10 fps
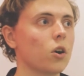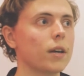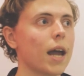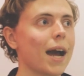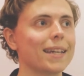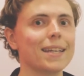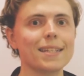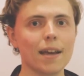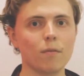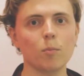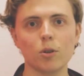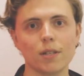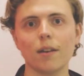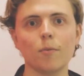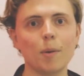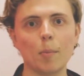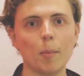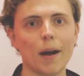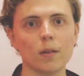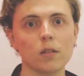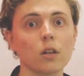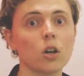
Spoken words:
Are 97% of people bouncing,